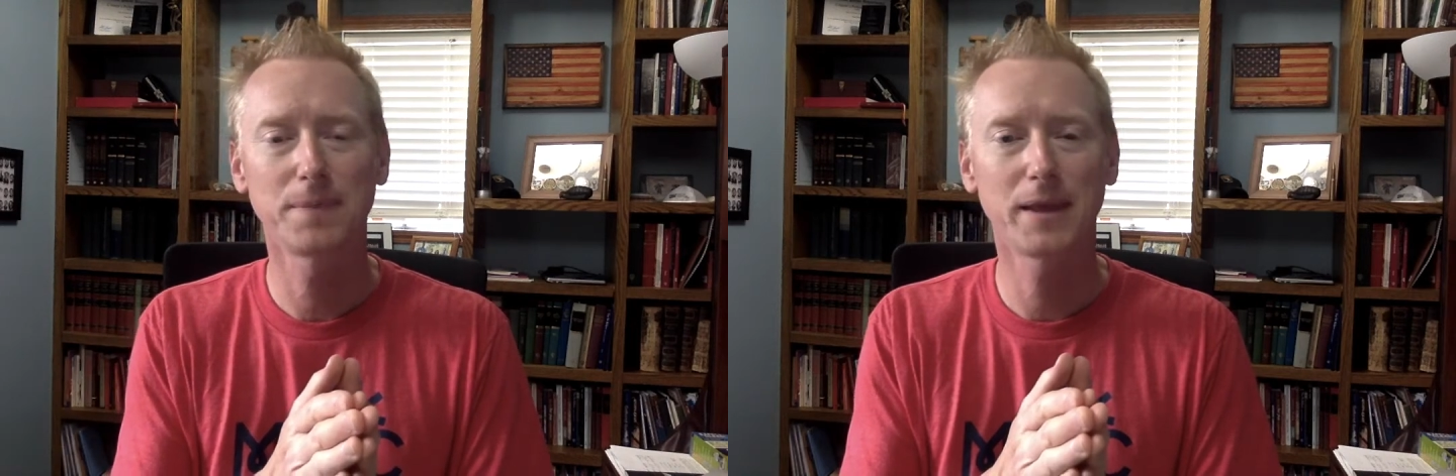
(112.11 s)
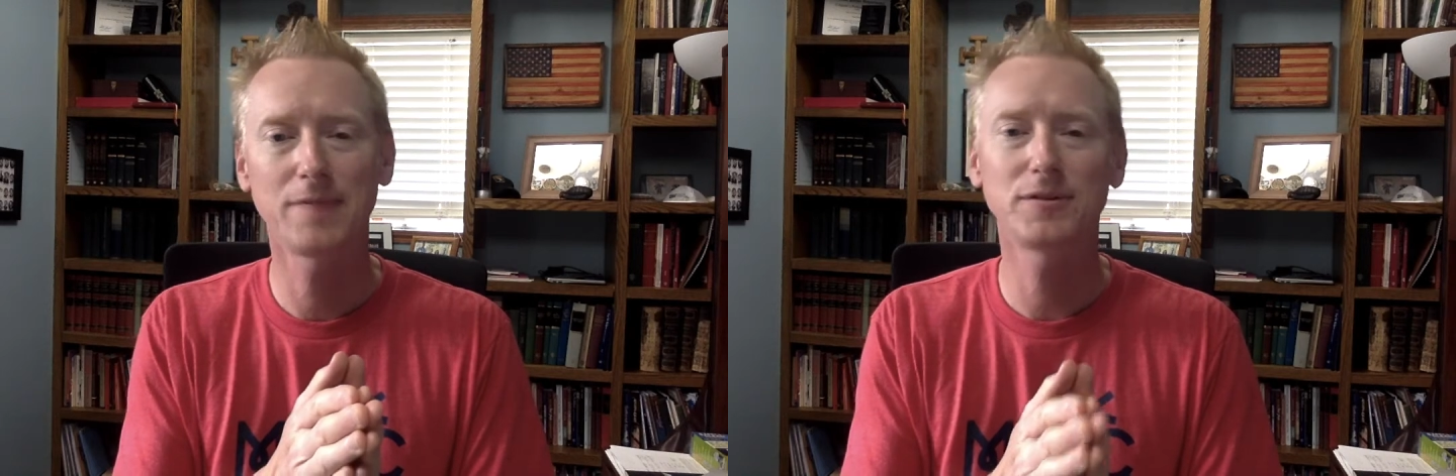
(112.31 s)

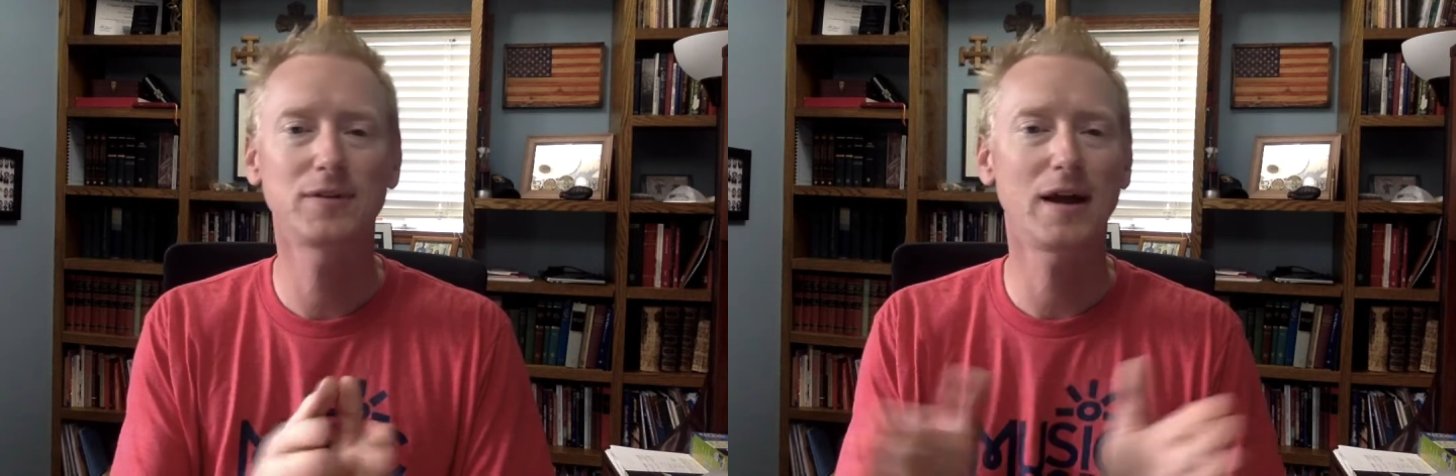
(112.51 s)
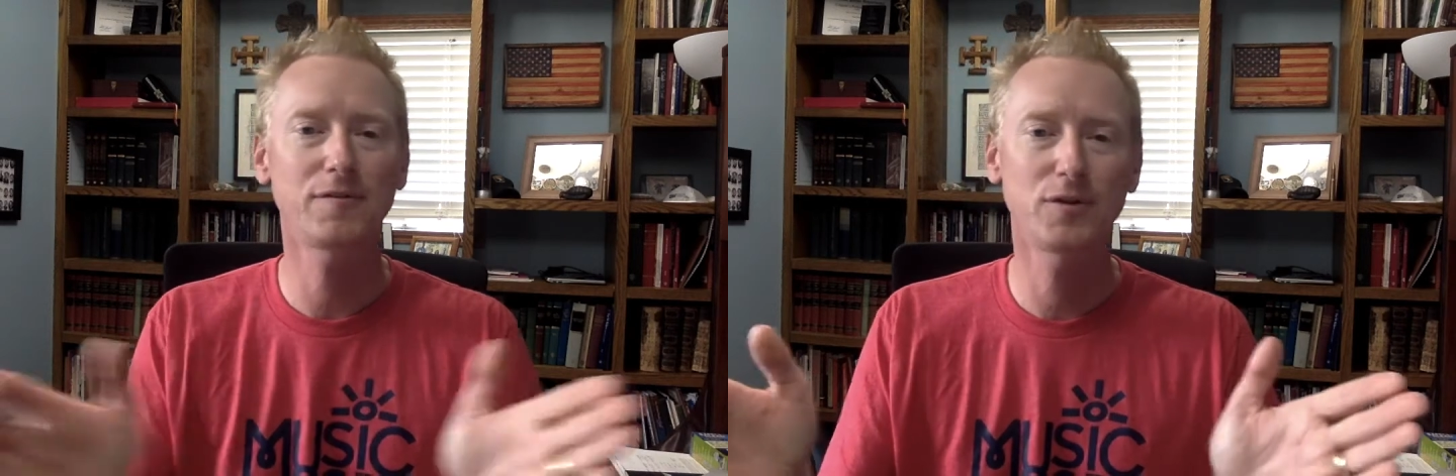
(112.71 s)
And if it's
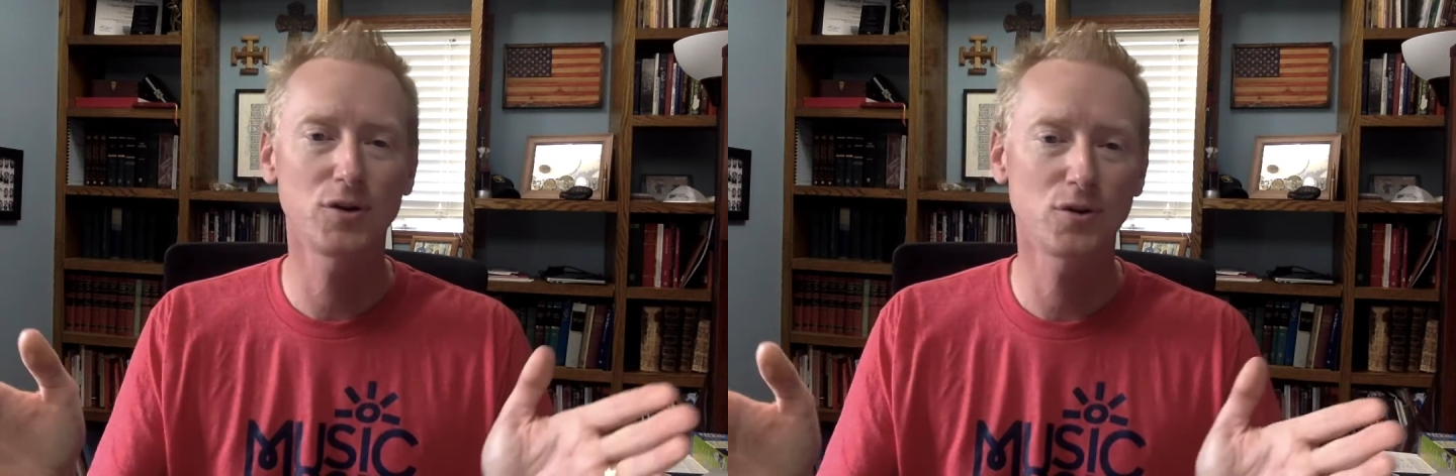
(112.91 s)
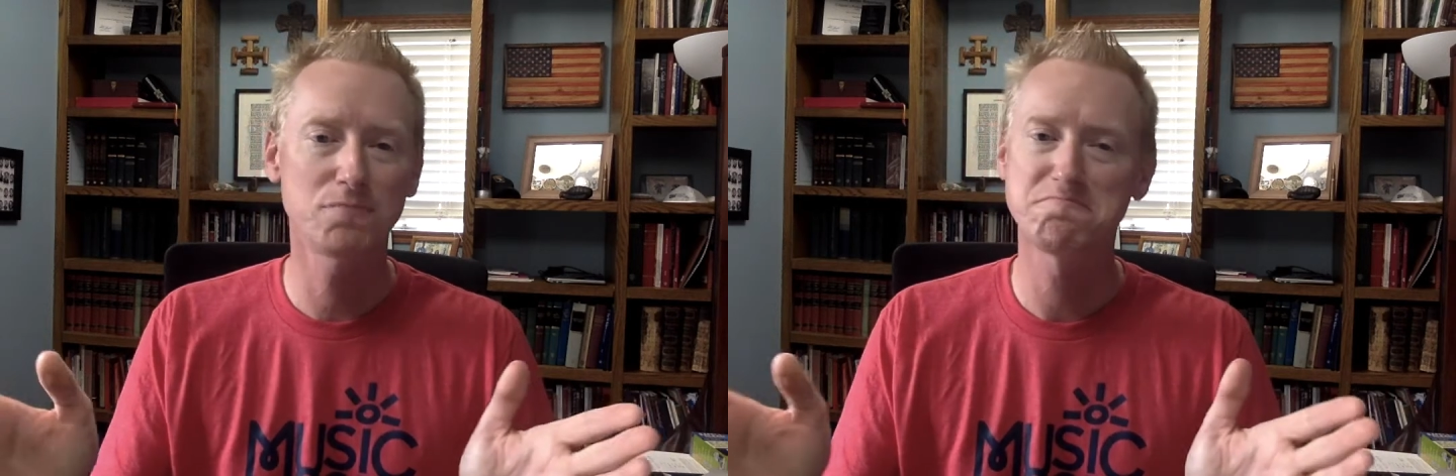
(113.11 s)
not for
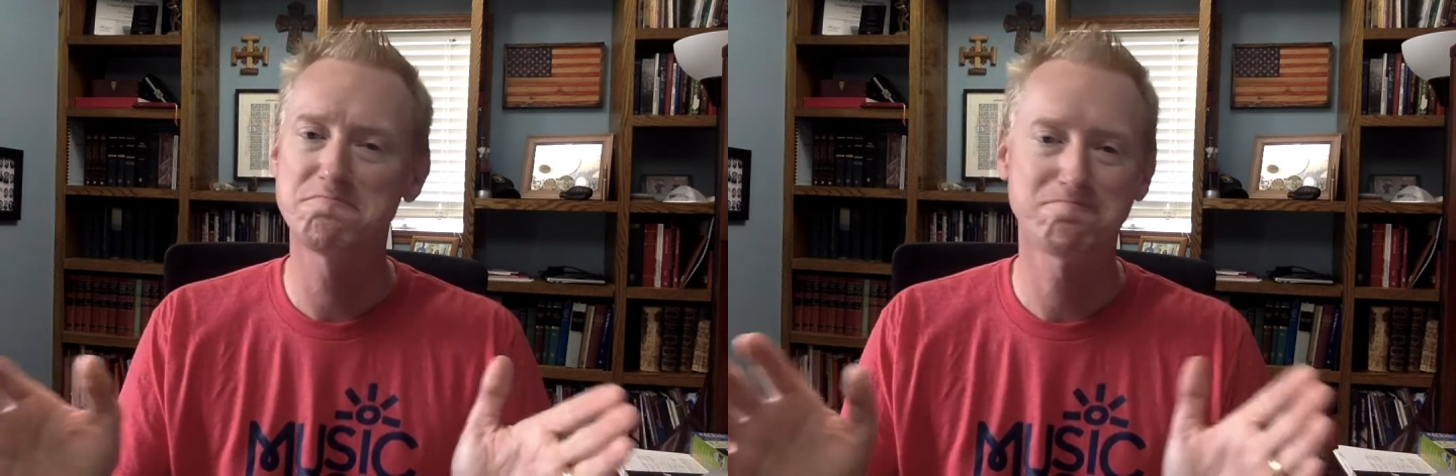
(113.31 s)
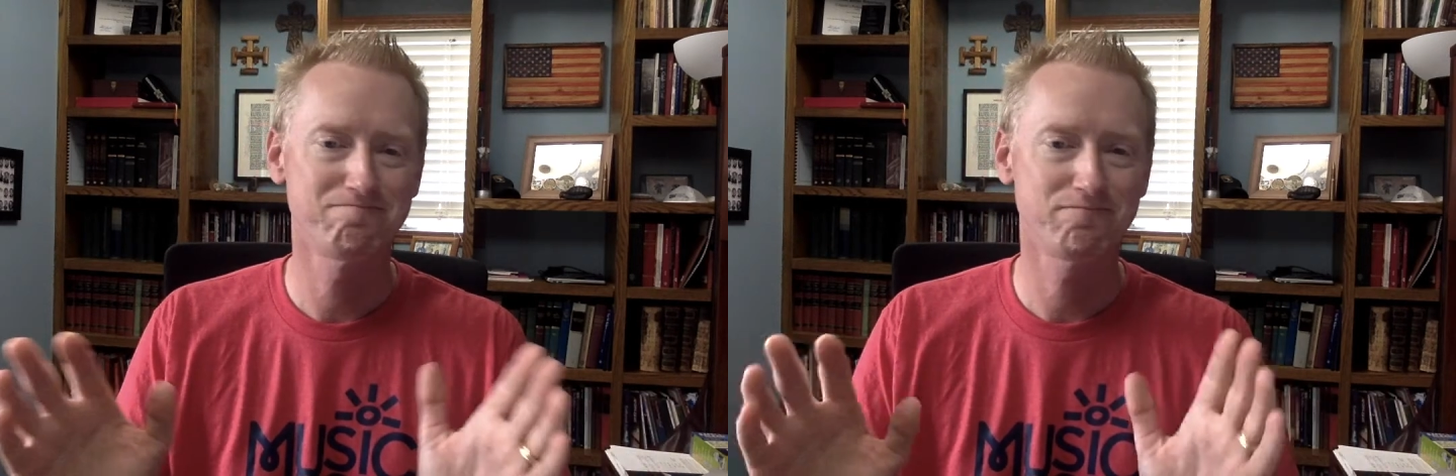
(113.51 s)
you,
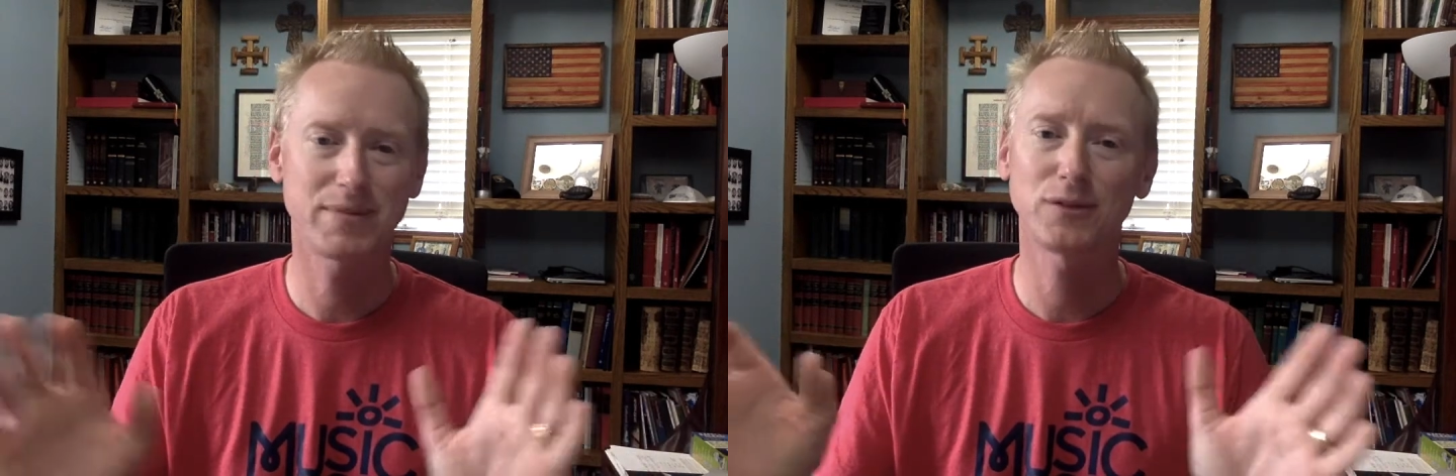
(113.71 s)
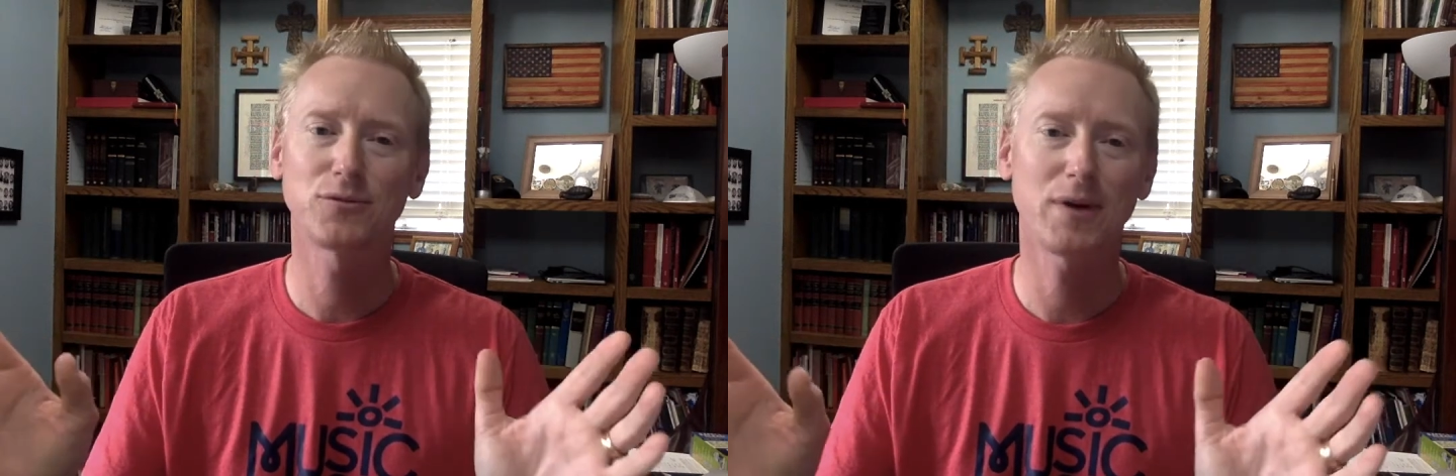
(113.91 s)
that's